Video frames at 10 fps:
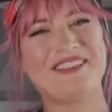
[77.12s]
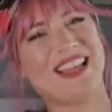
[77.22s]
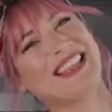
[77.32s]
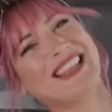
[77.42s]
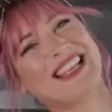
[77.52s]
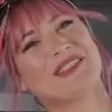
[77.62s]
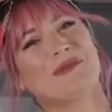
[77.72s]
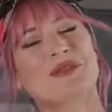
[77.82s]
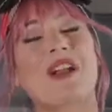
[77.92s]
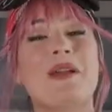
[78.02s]
you hit that
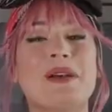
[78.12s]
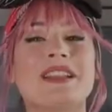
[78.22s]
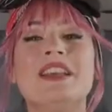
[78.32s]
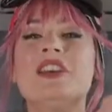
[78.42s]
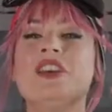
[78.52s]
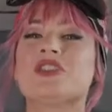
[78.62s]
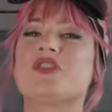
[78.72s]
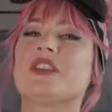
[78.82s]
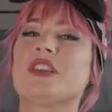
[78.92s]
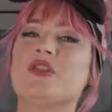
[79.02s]
subscribe button
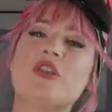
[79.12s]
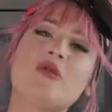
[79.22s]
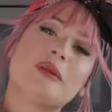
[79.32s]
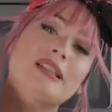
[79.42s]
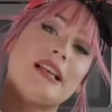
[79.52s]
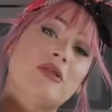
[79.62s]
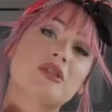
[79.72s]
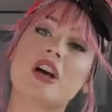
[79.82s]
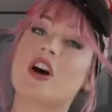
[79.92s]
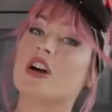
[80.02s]
so you don't miss
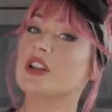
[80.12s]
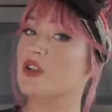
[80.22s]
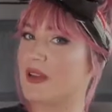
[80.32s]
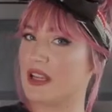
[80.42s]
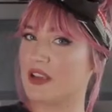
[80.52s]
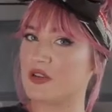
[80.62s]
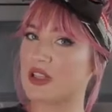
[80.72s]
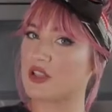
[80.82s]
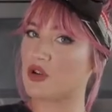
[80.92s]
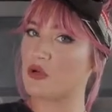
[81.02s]
out on new videos
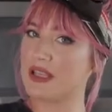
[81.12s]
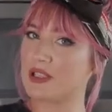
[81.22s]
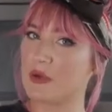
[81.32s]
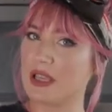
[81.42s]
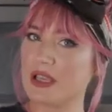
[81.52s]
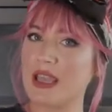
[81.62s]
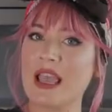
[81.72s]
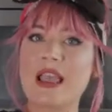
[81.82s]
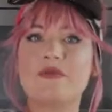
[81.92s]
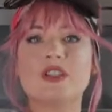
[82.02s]
twice a week,
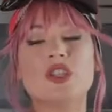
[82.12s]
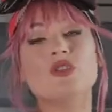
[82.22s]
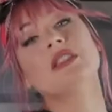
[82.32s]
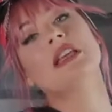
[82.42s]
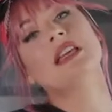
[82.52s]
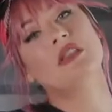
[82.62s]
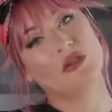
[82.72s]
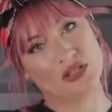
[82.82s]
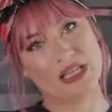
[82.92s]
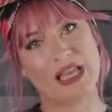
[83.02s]
every Tuesday and
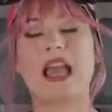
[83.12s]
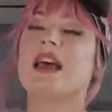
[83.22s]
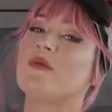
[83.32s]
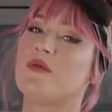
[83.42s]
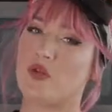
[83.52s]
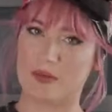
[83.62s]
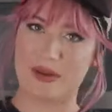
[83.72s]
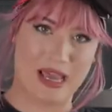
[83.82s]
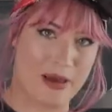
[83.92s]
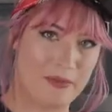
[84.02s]
Thursday at 4
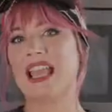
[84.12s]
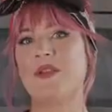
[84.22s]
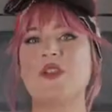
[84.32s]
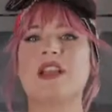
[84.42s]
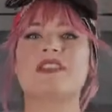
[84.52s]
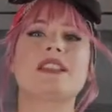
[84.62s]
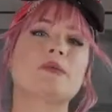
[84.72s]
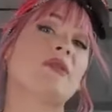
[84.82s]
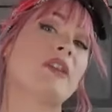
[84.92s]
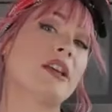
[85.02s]
p.m. If you like these
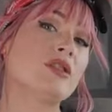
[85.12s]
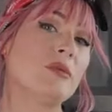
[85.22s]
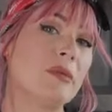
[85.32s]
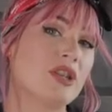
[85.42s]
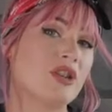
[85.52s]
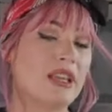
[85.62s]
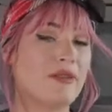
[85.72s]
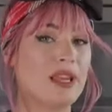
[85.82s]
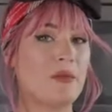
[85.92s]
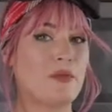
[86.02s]
types of videos, make sure to give
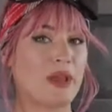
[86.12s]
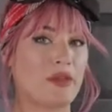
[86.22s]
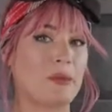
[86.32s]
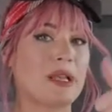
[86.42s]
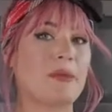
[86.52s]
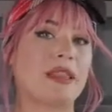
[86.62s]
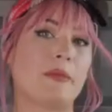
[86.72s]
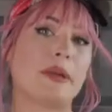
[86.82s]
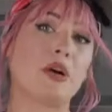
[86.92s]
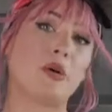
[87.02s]
it a big thumbs up and
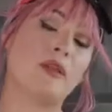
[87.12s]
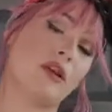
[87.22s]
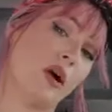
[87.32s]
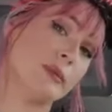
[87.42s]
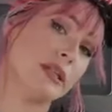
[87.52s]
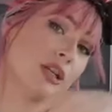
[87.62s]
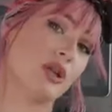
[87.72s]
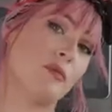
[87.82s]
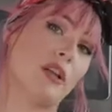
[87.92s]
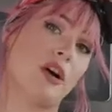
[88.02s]
let me know in the comment
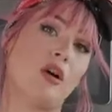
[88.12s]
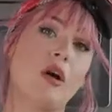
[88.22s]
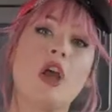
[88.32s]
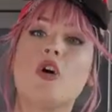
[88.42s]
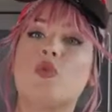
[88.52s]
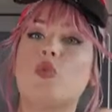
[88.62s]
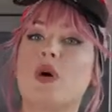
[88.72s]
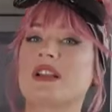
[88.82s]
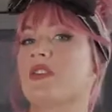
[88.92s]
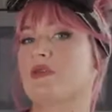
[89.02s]
section below
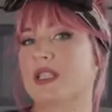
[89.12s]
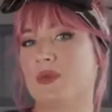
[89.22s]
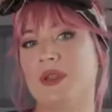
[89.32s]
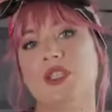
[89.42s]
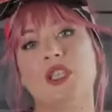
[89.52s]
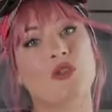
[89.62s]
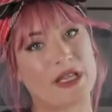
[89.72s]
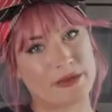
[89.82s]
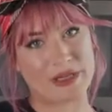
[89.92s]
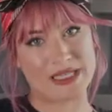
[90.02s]
what other recipes you
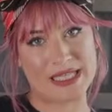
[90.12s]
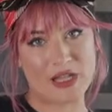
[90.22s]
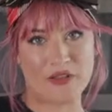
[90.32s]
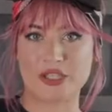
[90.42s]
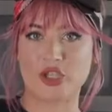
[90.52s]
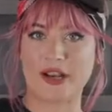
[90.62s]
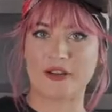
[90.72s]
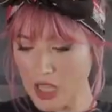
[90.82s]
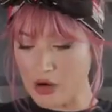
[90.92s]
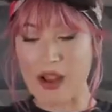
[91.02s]
guys want to see on this channel.
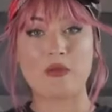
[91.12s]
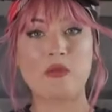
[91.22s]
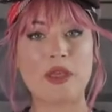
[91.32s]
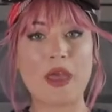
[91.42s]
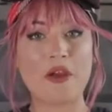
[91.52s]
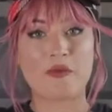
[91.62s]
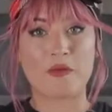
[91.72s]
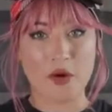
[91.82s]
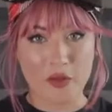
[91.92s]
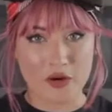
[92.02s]
All right, without
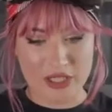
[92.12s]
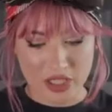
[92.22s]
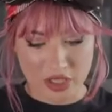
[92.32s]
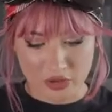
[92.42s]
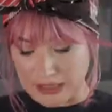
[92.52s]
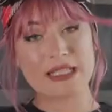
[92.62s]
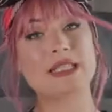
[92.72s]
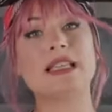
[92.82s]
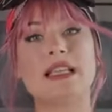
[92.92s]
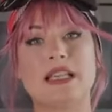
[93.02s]
further ado,
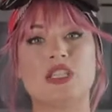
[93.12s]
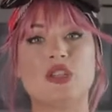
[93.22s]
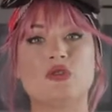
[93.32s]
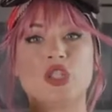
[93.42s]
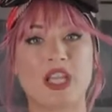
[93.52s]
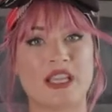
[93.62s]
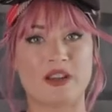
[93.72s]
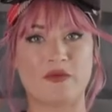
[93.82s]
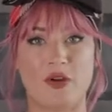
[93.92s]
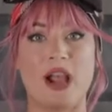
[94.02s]
let's get into
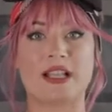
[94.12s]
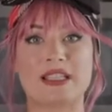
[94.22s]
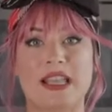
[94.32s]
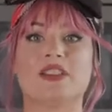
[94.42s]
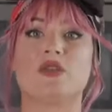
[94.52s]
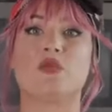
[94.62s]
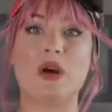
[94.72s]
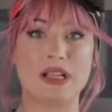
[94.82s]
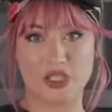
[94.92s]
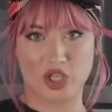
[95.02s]
chicken fried steak. So
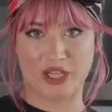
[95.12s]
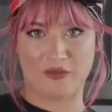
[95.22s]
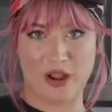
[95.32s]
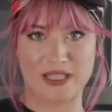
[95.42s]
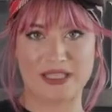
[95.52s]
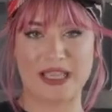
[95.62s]
what is chicken fried